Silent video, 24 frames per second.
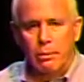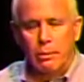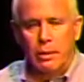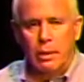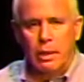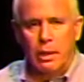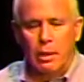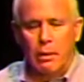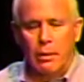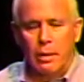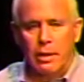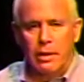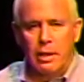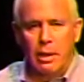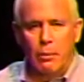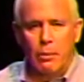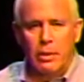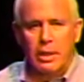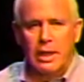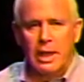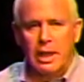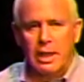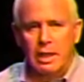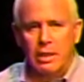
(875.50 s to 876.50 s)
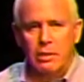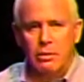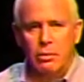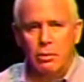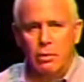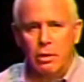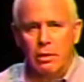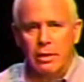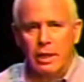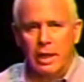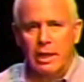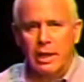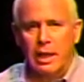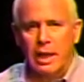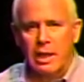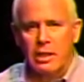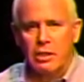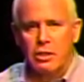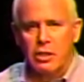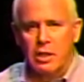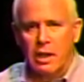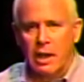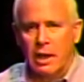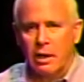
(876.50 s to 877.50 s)
And then we get into all that
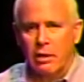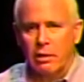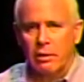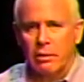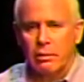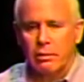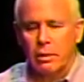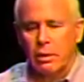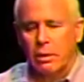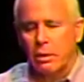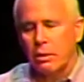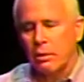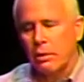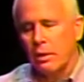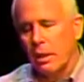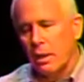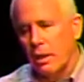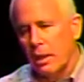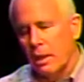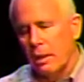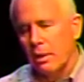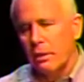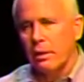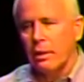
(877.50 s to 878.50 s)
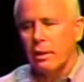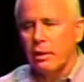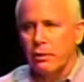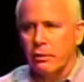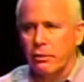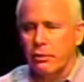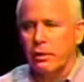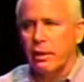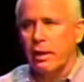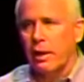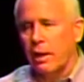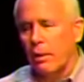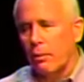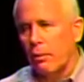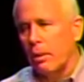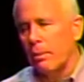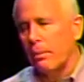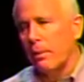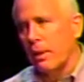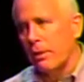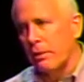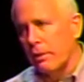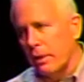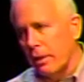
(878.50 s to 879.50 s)
head chatter. Oh God, this, that, what
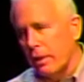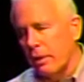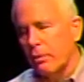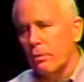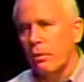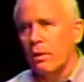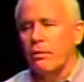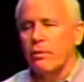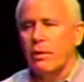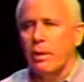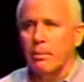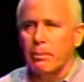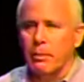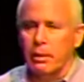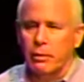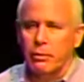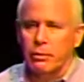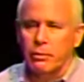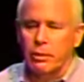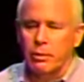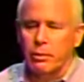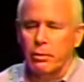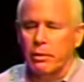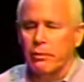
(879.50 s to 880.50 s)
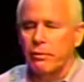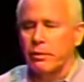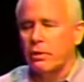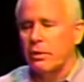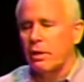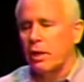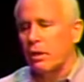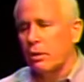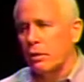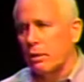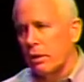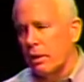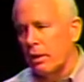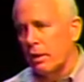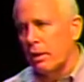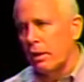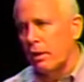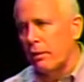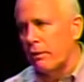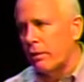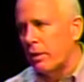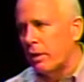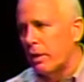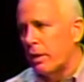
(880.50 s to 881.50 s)
about this? What if I miss it? What if it's not good
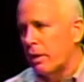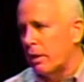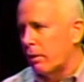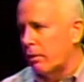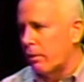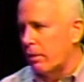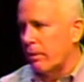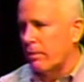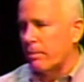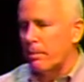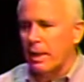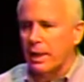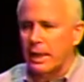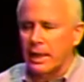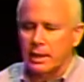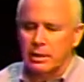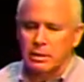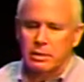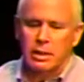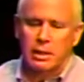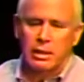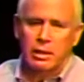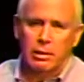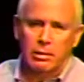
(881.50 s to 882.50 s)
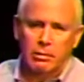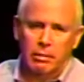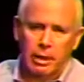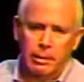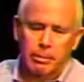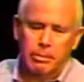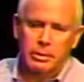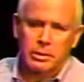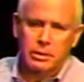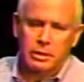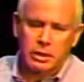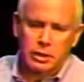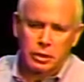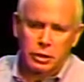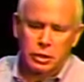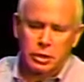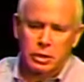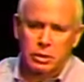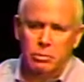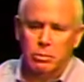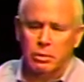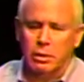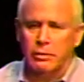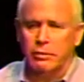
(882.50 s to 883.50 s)
enough? What if my hand's not in the right
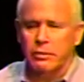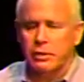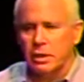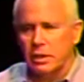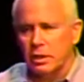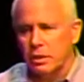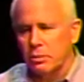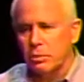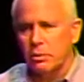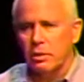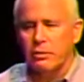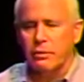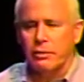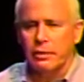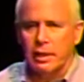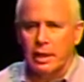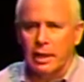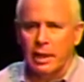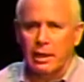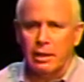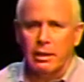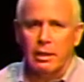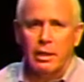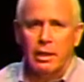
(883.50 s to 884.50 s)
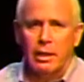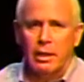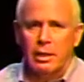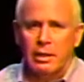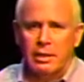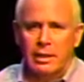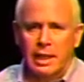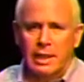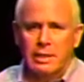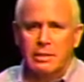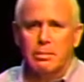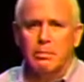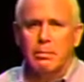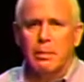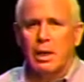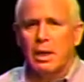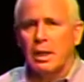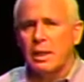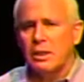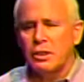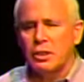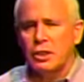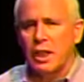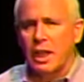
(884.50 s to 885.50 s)
position? What if this? What if that? That's
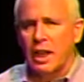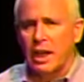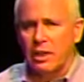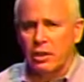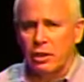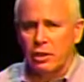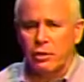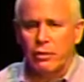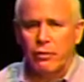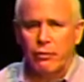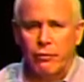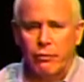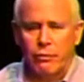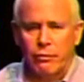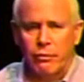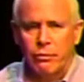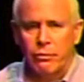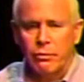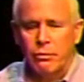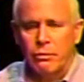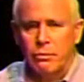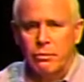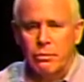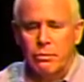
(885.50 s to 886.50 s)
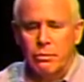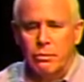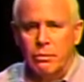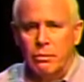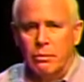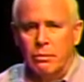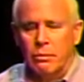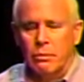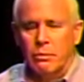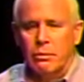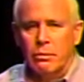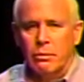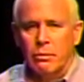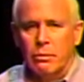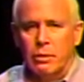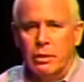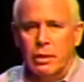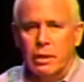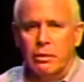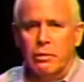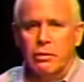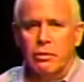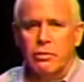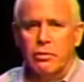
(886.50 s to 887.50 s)
mind chatter.
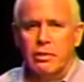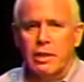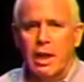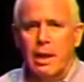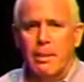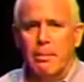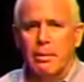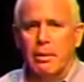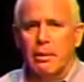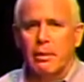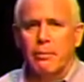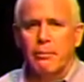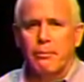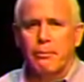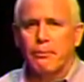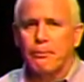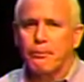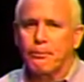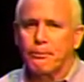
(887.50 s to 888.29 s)
You need to stop it.